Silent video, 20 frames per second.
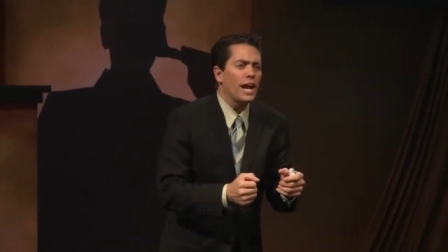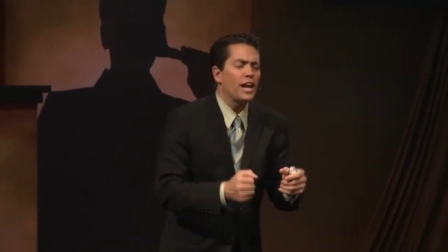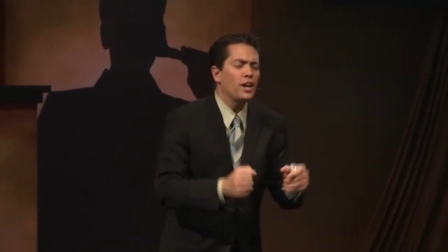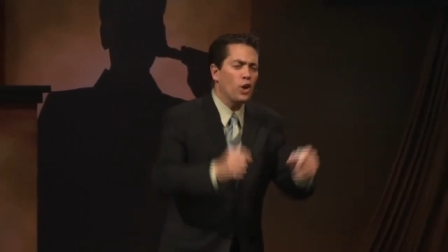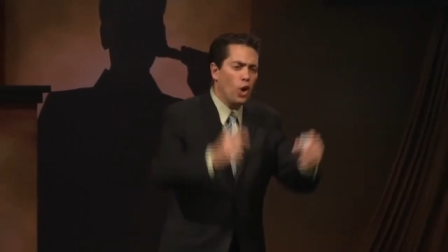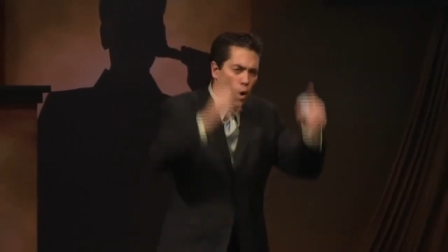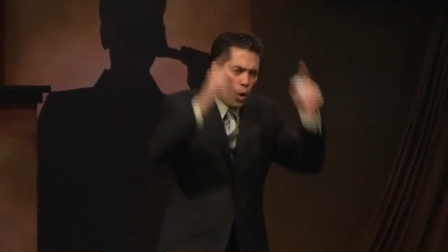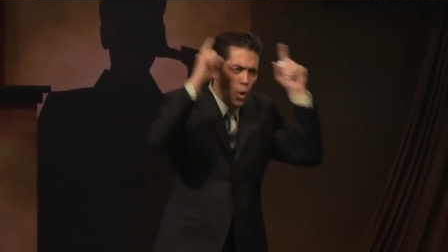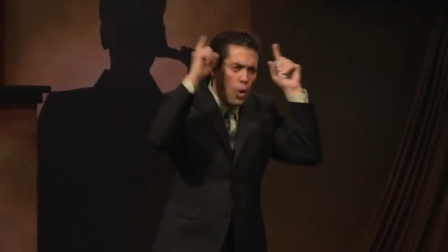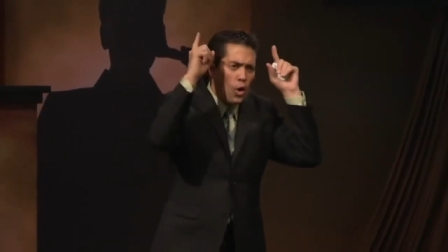
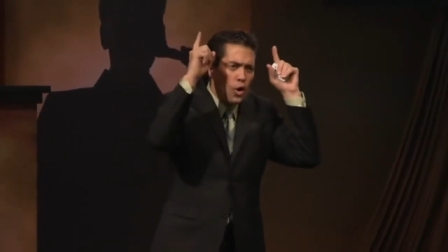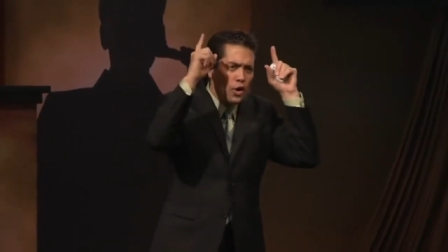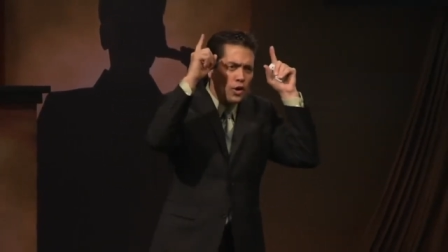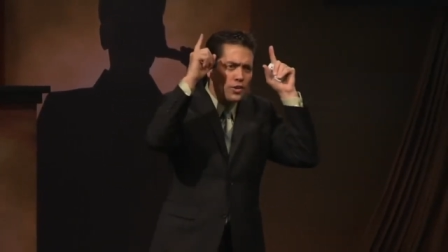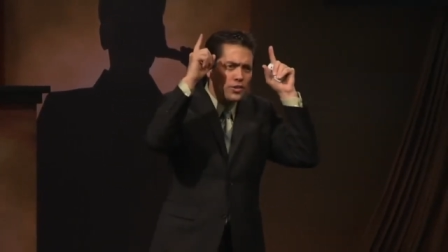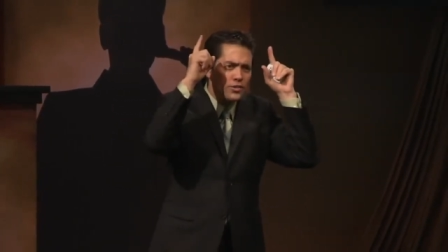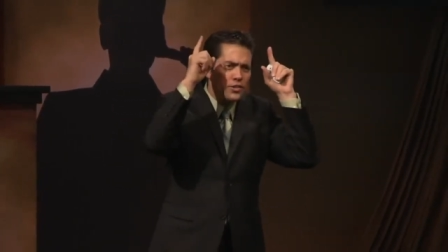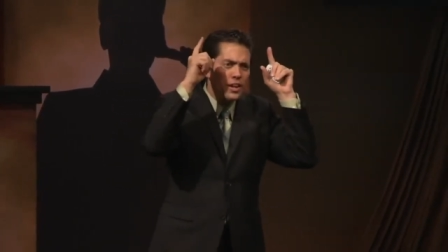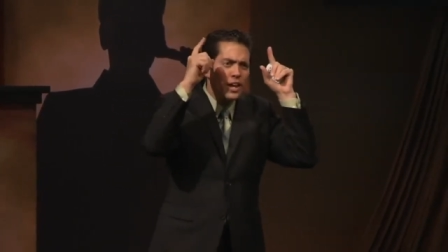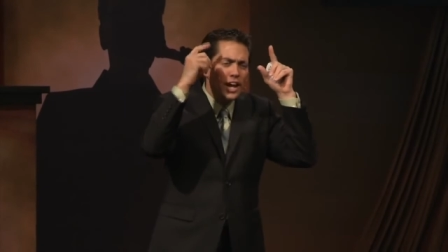and
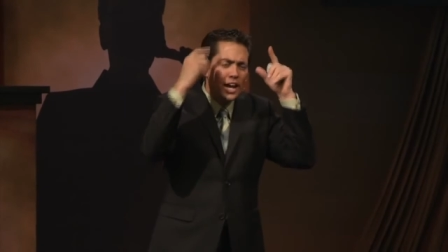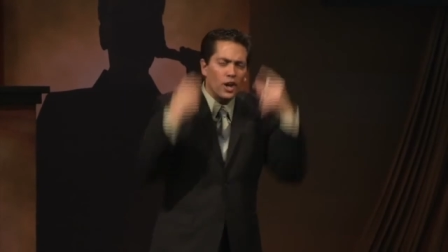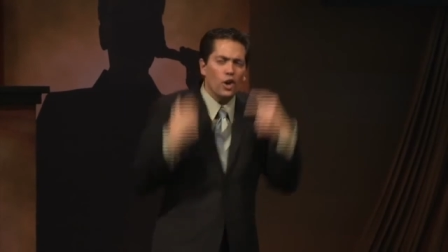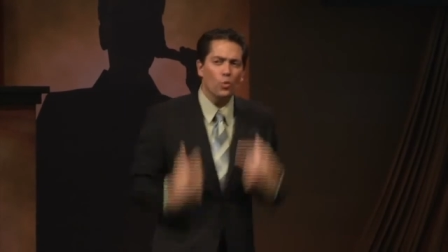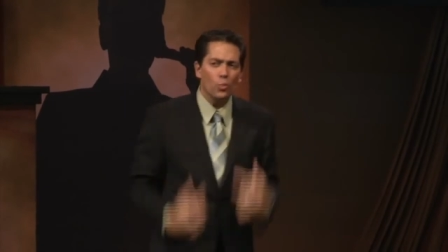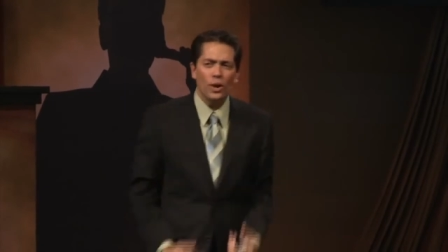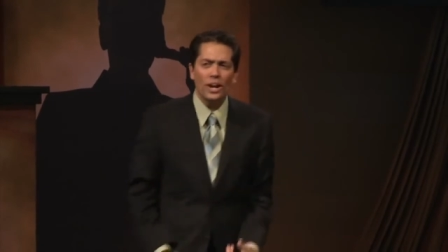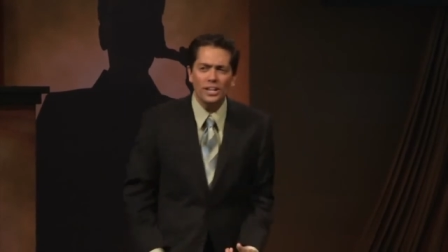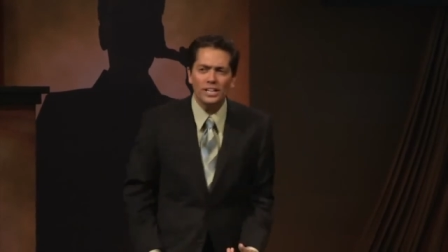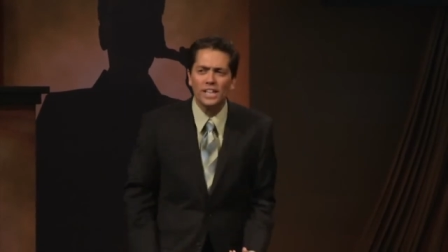horns and
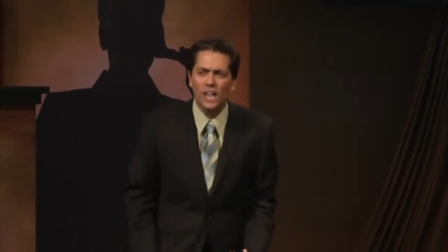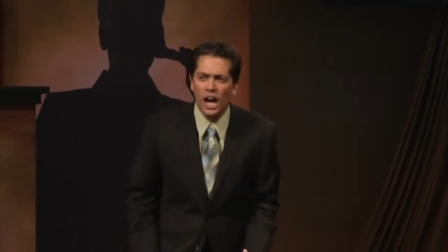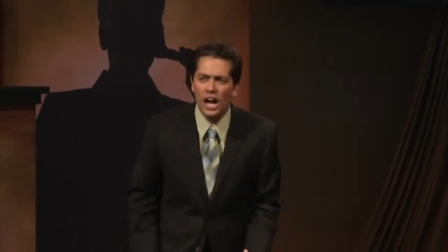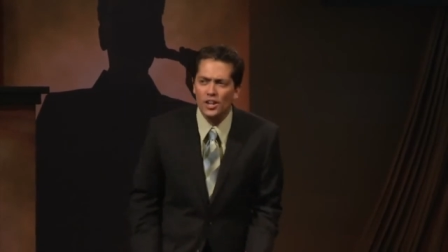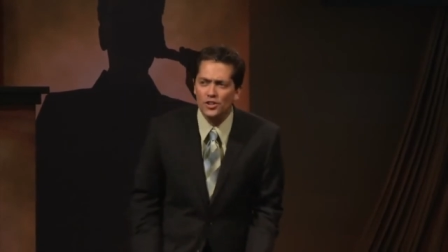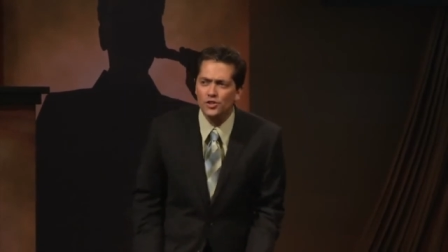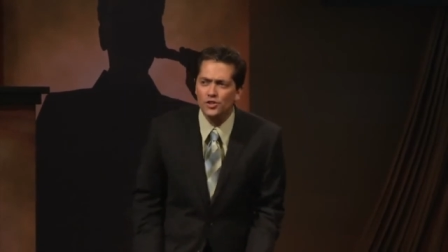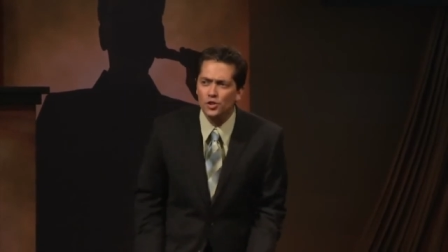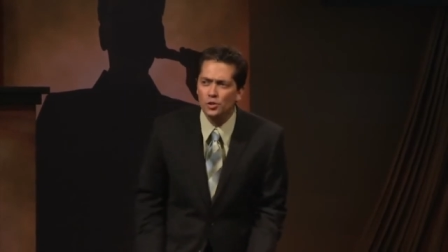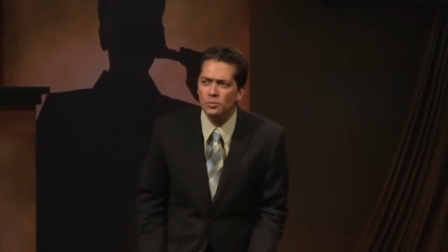a red
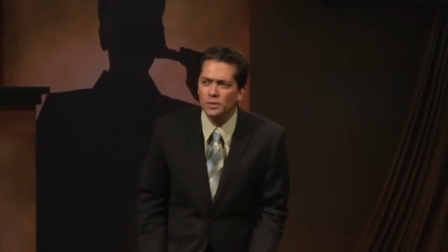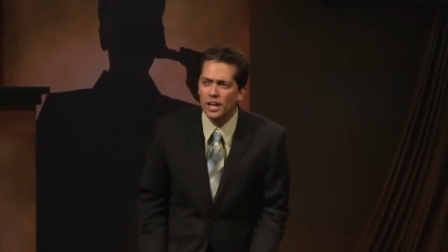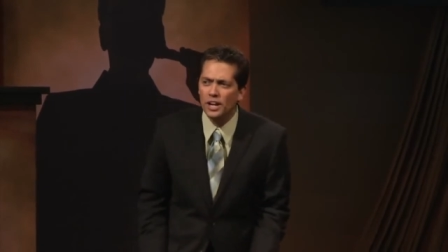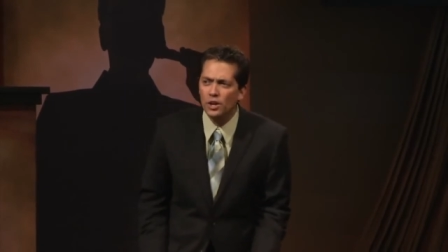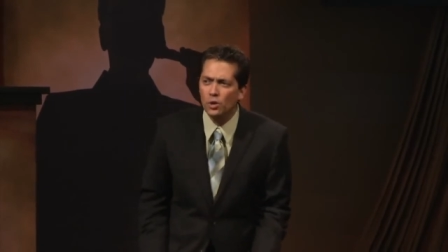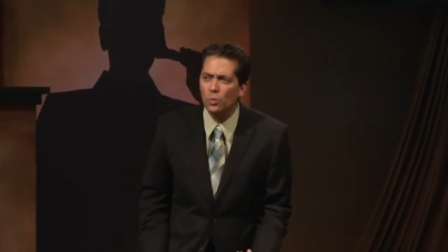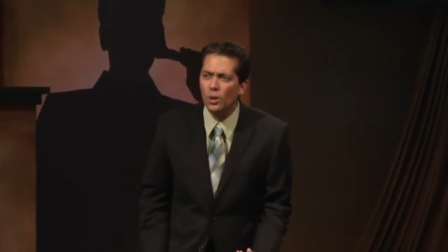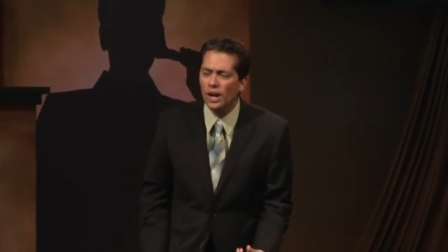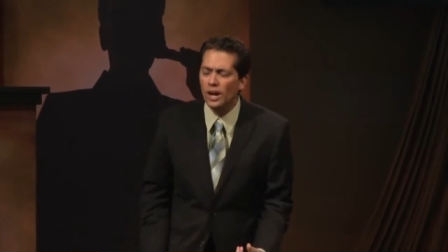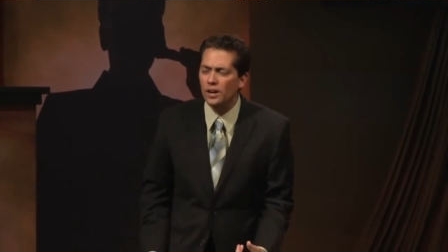costume
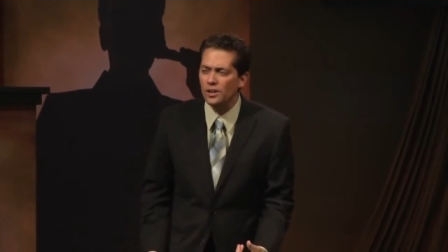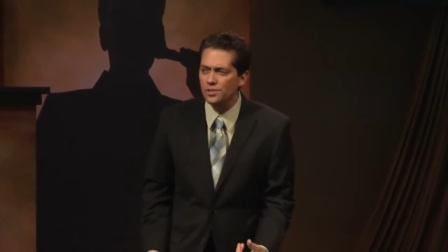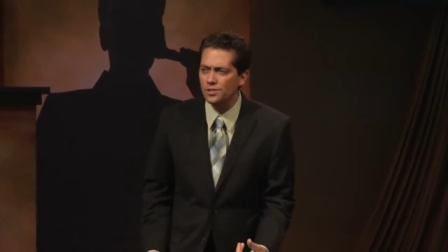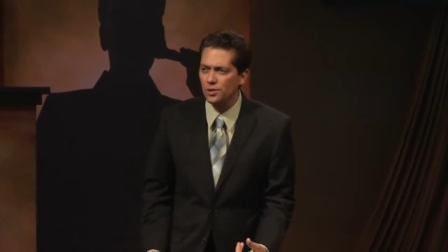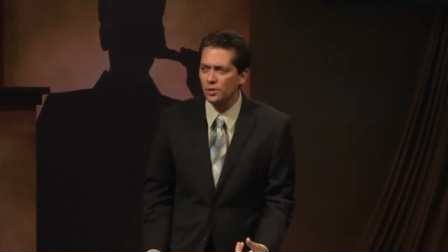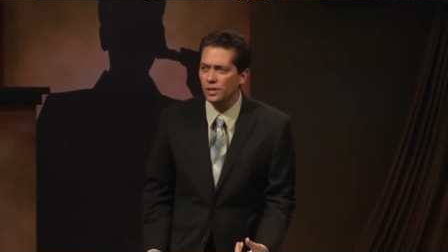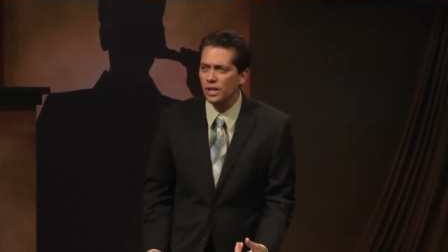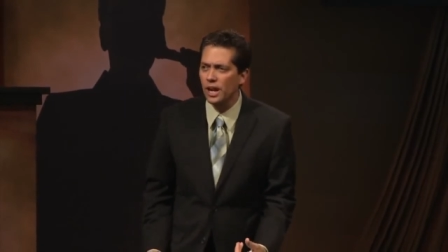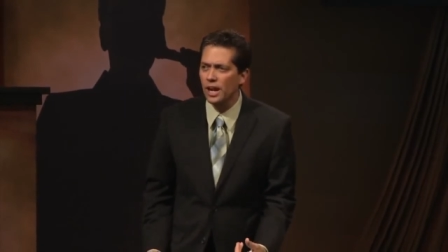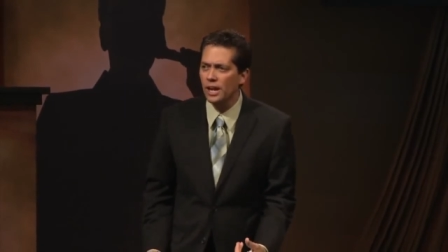that he
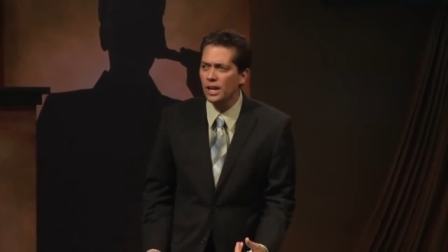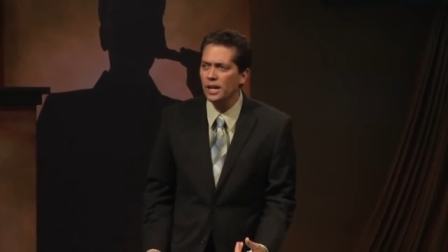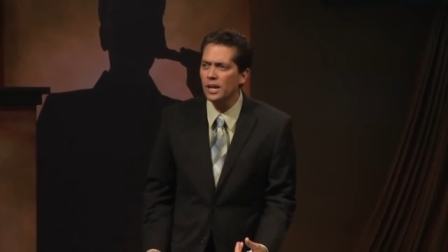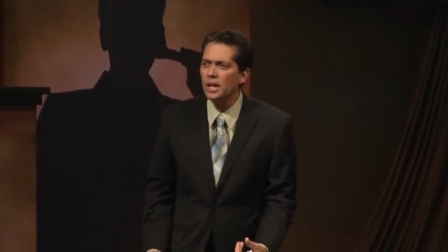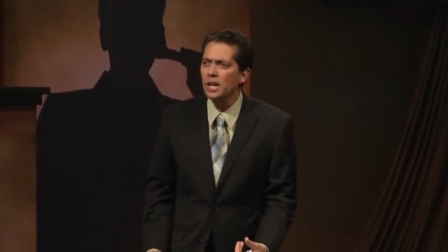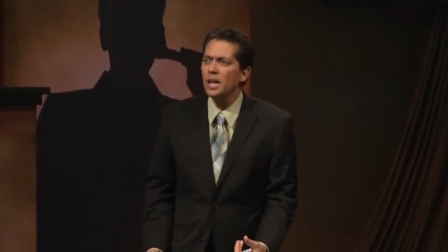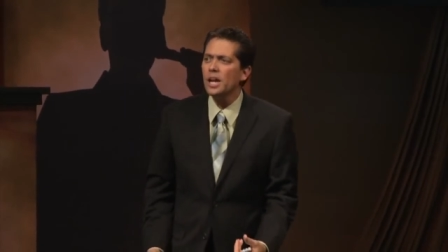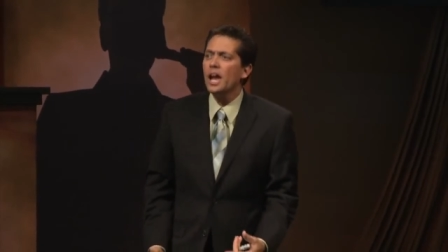wears, okay?